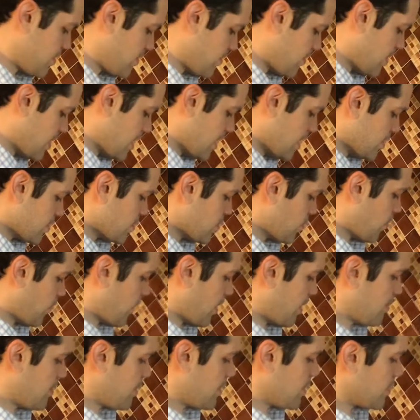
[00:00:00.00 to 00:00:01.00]
too. So
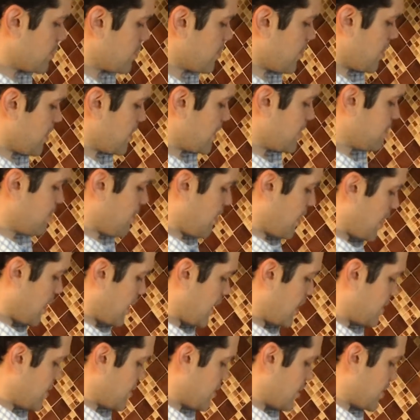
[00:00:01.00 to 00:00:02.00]
what I'm going to start is
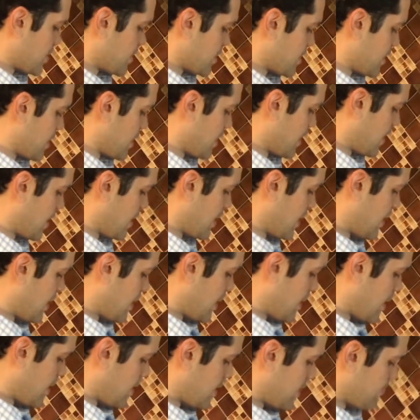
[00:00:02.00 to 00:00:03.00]
by just
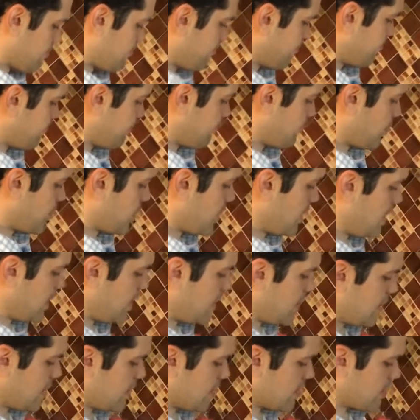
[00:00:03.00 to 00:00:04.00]

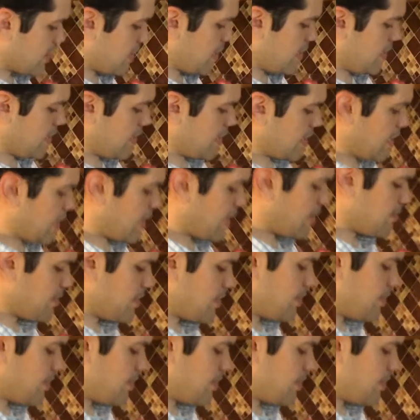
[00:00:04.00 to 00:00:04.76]
preheating the skillet, and I'm